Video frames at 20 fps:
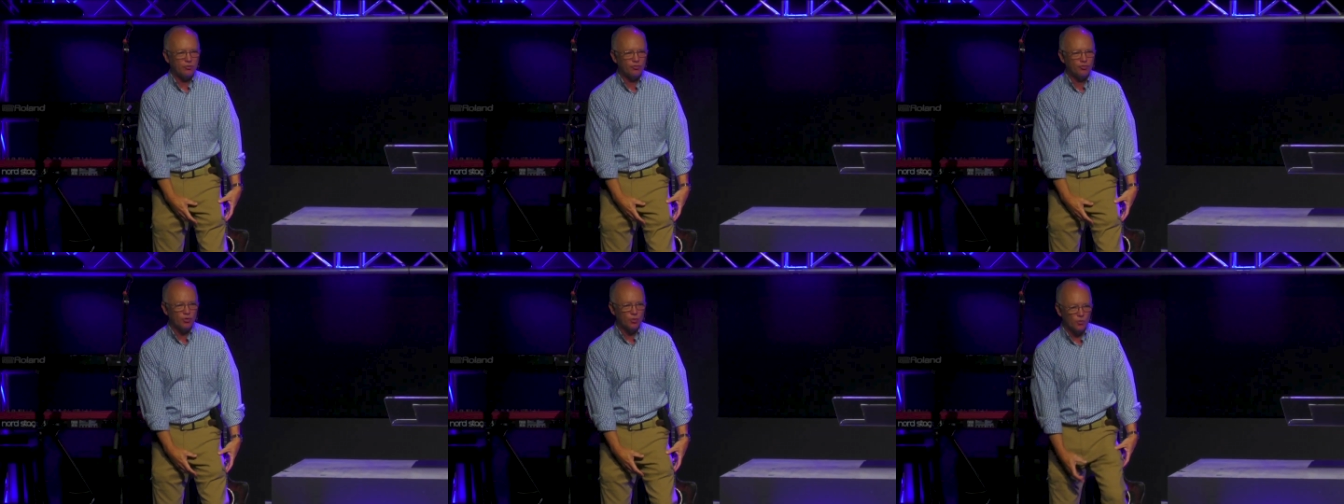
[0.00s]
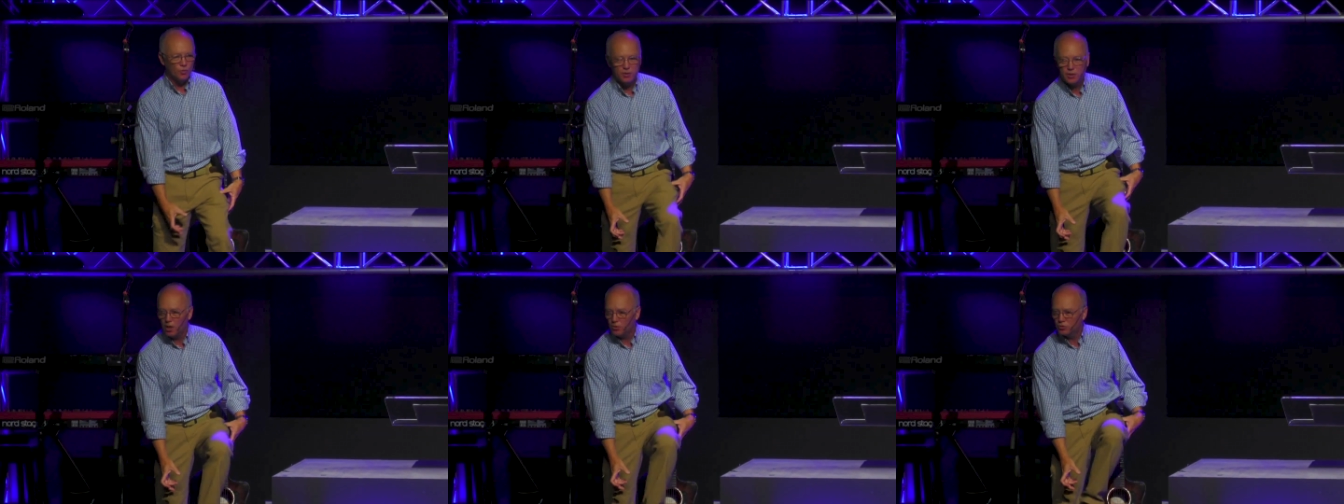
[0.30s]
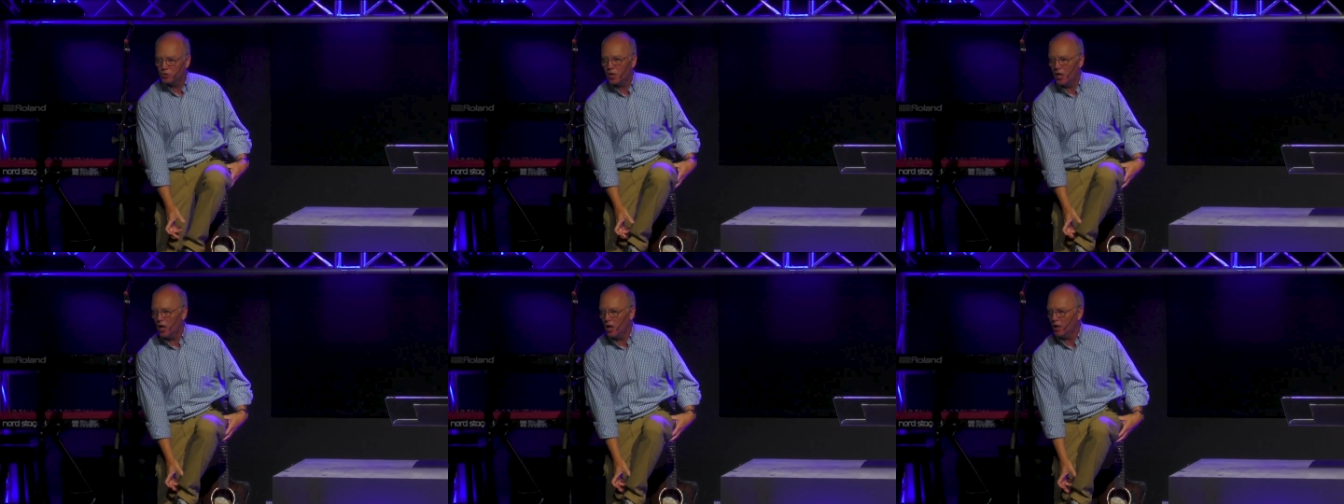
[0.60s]
with those
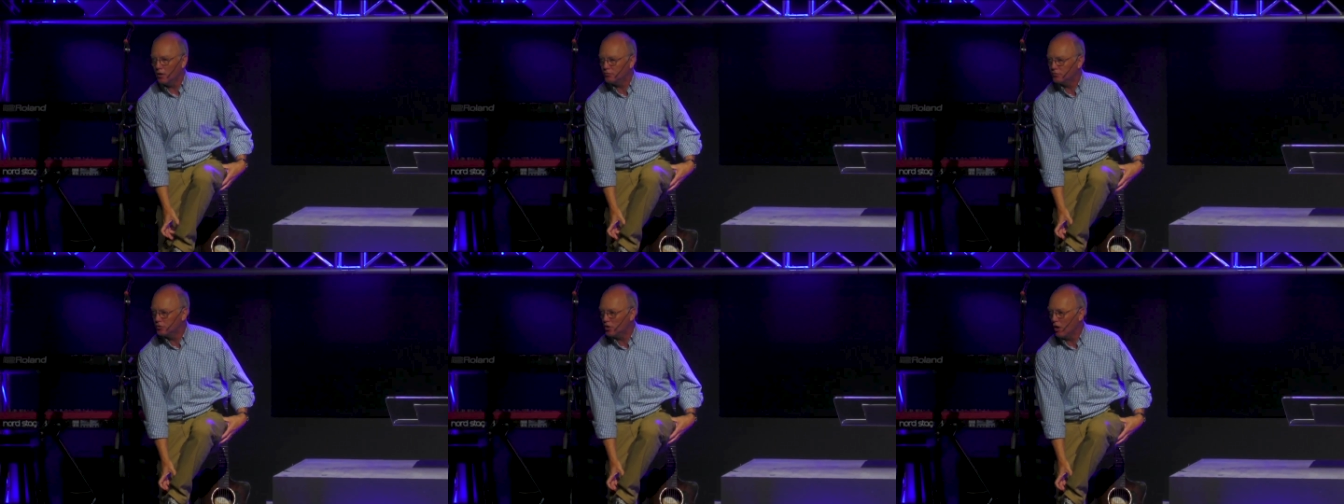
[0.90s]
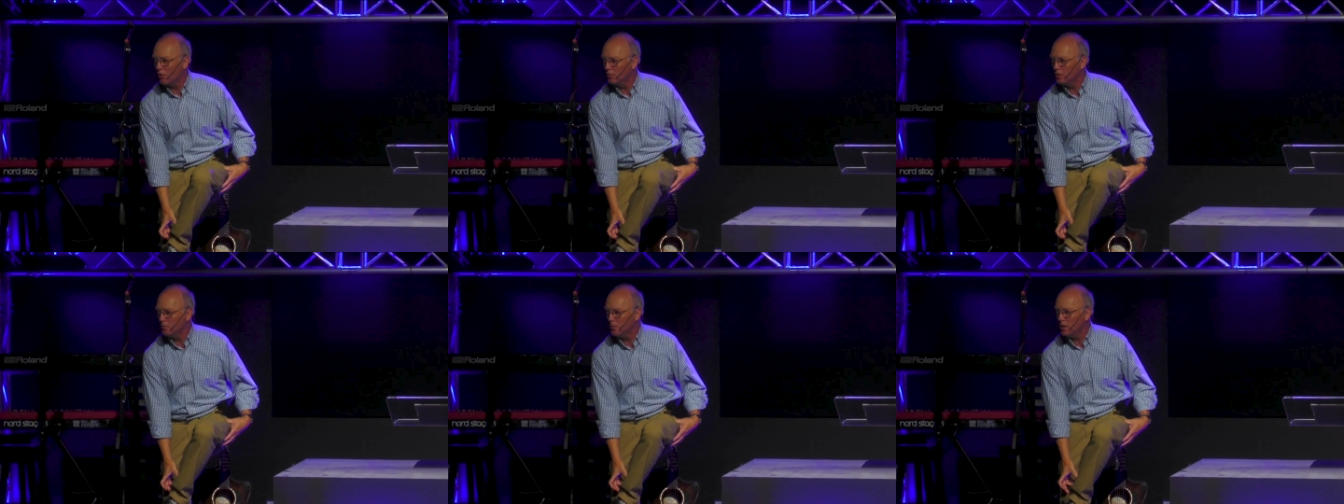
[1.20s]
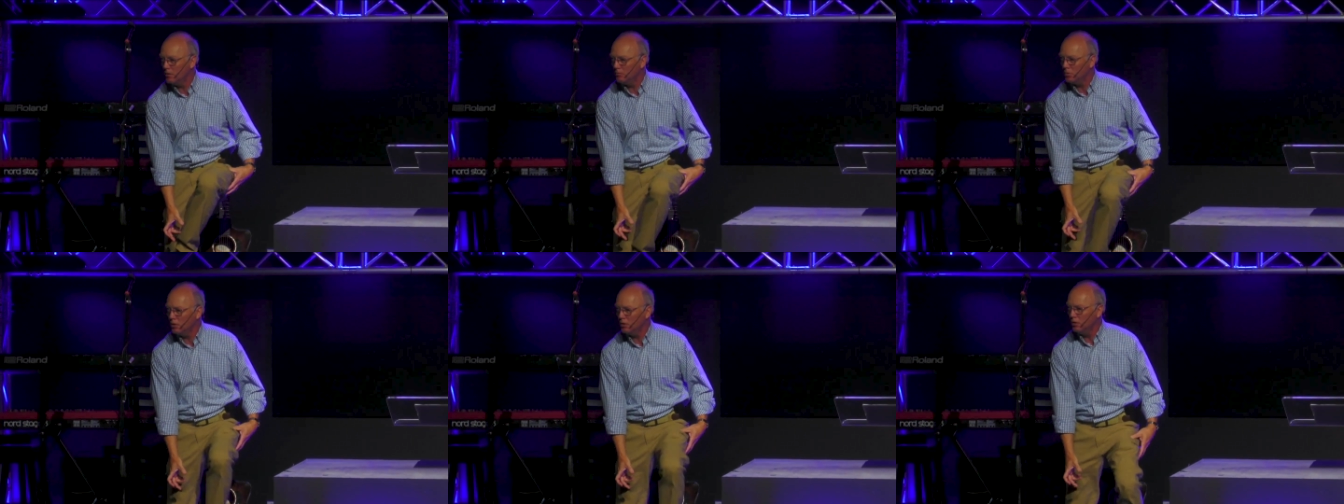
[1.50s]
cuffs. Y'all
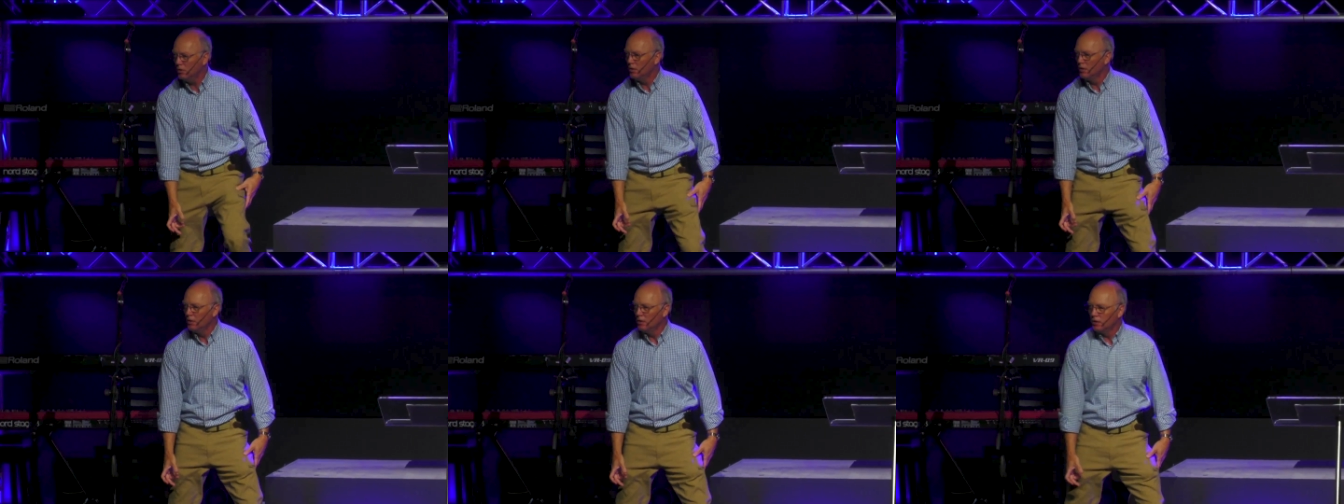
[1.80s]
remember? And the